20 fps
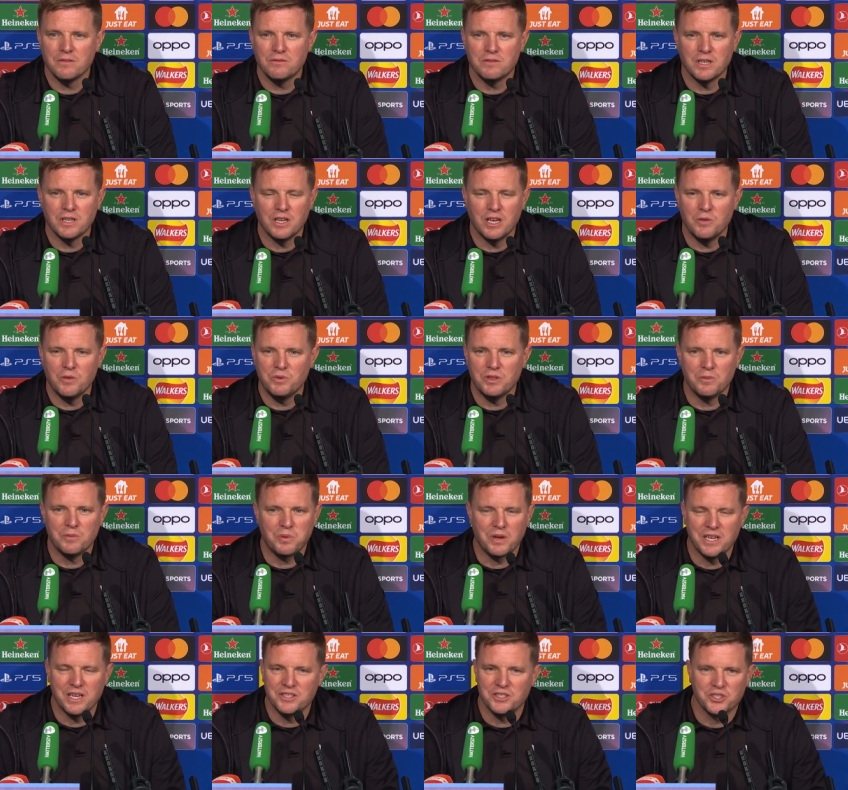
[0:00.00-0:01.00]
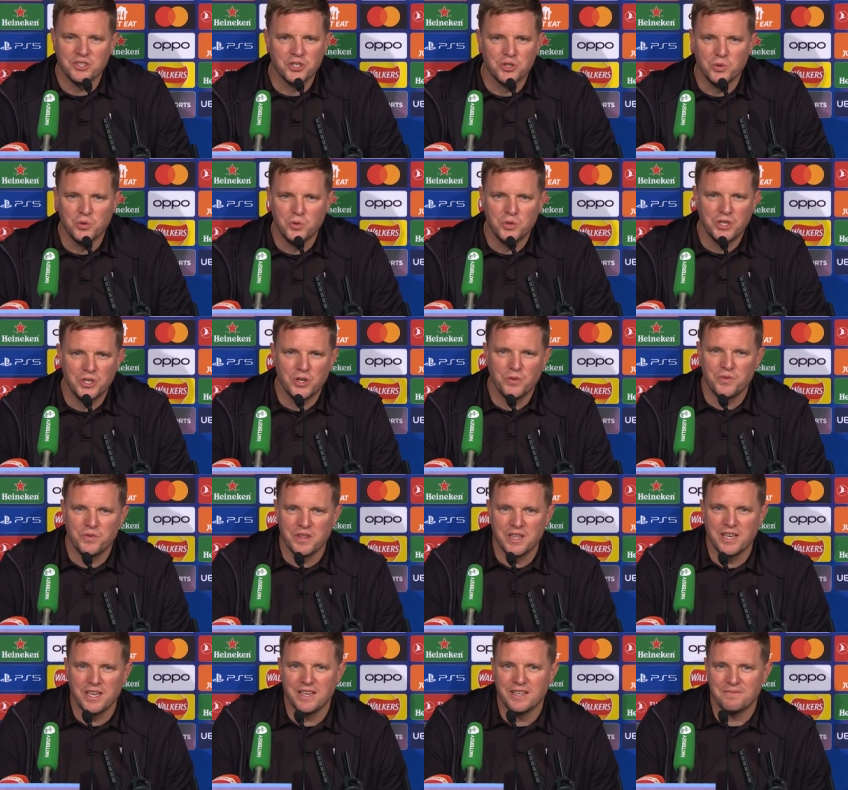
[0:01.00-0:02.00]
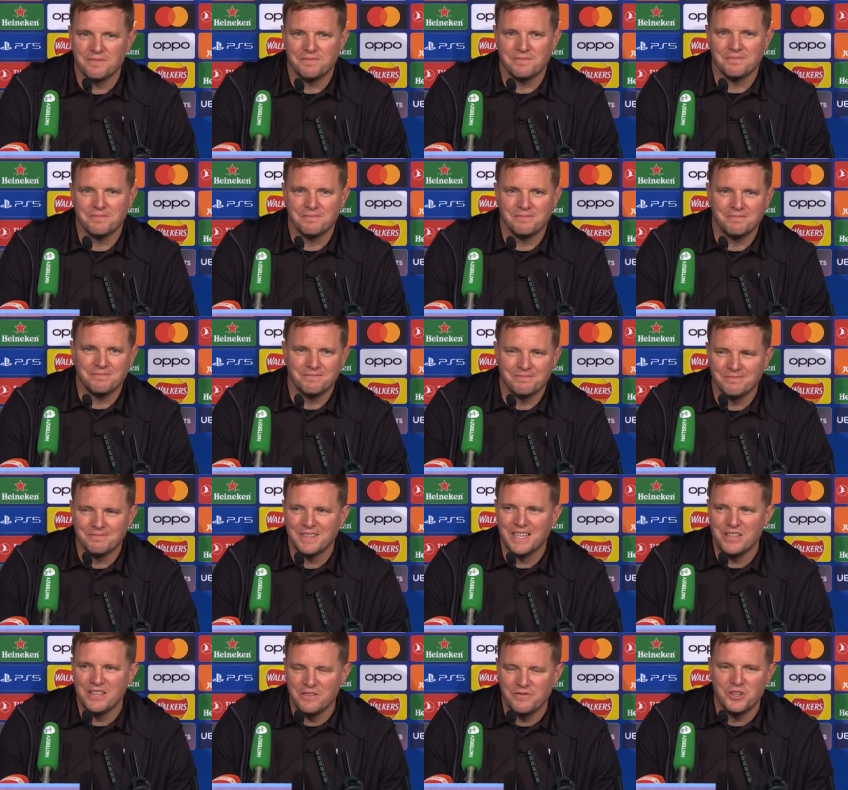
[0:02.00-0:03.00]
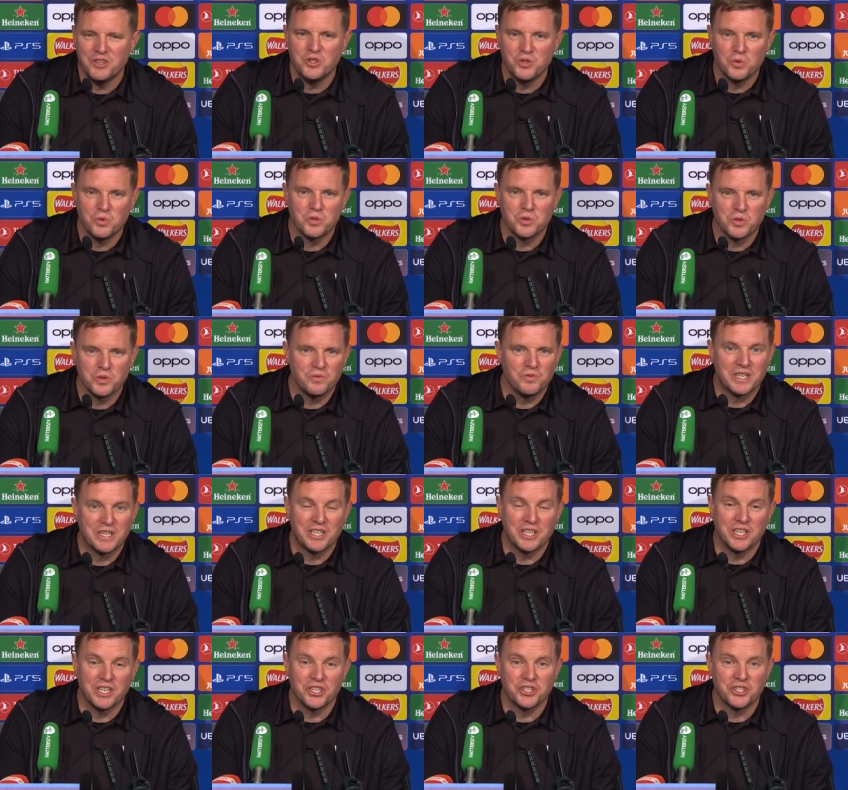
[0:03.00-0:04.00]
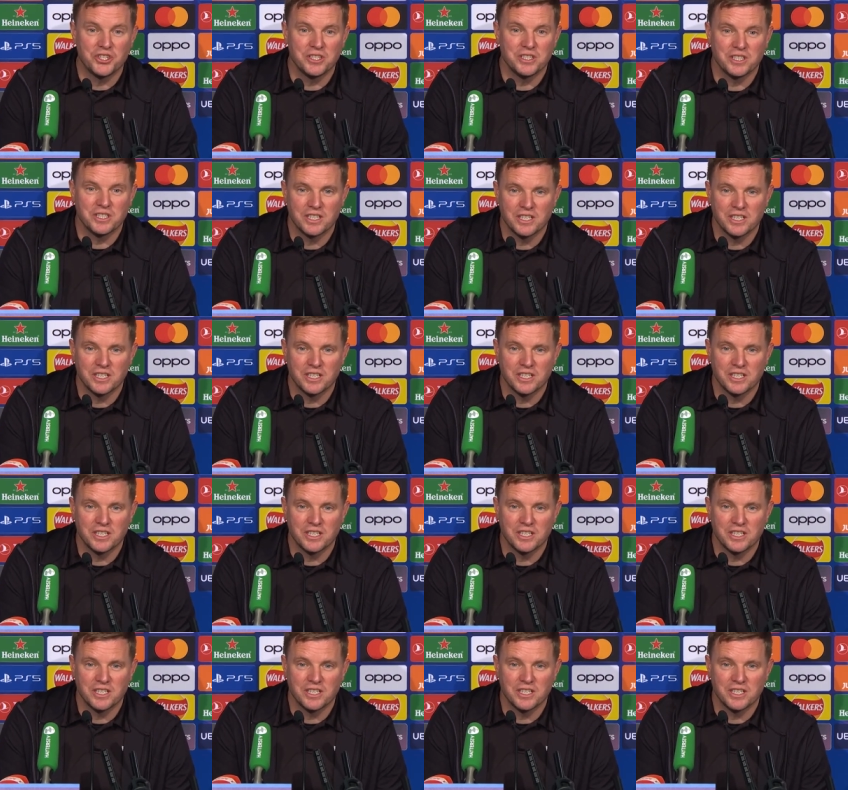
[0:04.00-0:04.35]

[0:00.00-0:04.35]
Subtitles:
Delighted with the players that scored, you know, for their individual sort of recognition.